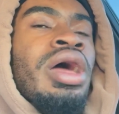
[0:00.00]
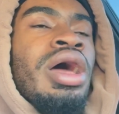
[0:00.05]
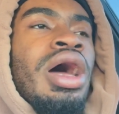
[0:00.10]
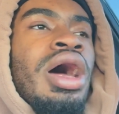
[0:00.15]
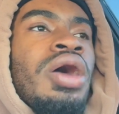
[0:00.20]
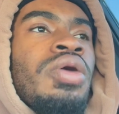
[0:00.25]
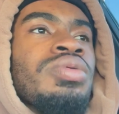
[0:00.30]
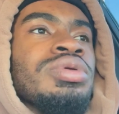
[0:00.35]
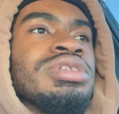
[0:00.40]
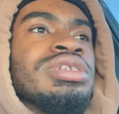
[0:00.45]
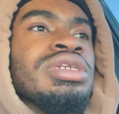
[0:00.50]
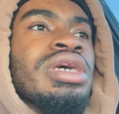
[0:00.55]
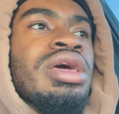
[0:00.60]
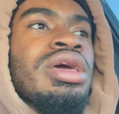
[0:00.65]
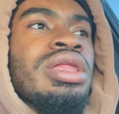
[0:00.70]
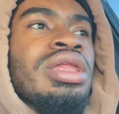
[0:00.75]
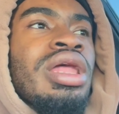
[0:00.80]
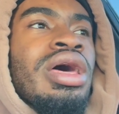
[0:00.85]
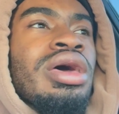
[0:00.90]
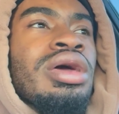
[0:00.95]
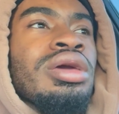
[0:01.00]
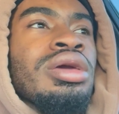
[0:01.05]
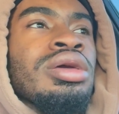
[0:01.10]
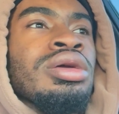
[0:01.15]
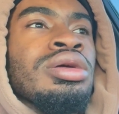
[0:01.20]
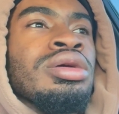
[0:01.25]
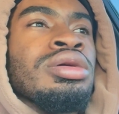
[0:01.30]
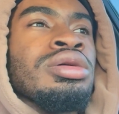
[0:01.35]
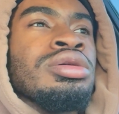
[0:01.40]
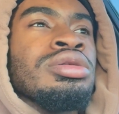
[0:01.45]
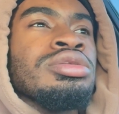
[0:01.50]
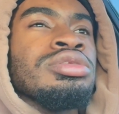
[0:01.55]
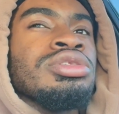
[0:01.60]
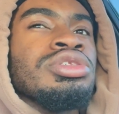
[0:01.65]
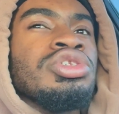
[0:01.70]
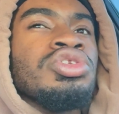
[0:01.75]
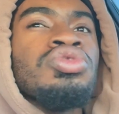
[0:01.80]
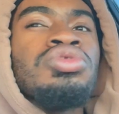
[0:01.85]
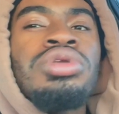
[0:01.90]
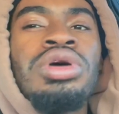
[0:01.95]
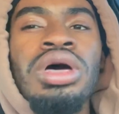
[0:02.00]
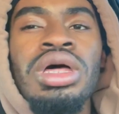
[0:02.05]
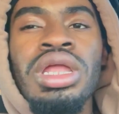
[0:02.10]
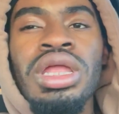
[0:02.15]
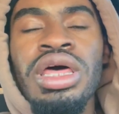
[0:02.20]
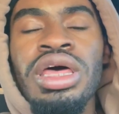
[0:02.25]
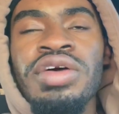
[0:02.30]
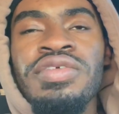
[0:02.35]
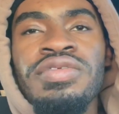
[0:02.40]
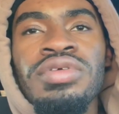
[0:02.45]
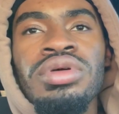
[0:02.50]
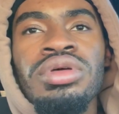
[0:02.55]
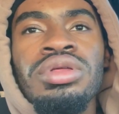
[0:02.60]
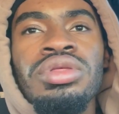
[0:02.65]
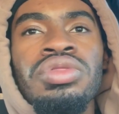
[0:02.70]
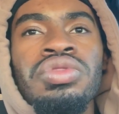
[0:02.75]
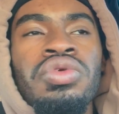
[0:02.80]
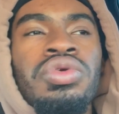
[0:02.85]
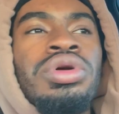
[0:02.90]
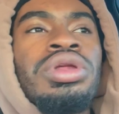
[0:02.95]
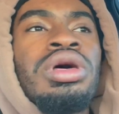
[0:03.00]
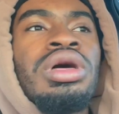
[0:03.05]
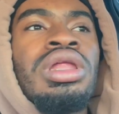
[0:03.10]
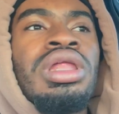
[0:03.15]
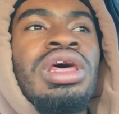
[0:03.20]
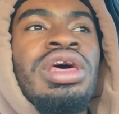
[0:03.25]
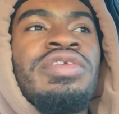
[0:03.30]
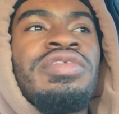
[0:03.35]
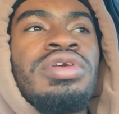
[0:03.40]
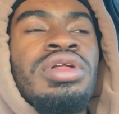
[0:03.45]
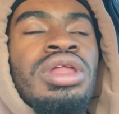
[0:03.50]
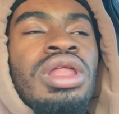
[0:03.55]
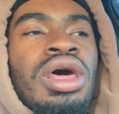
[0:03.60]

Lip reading: I would say like 2 to 11, 3 to 11.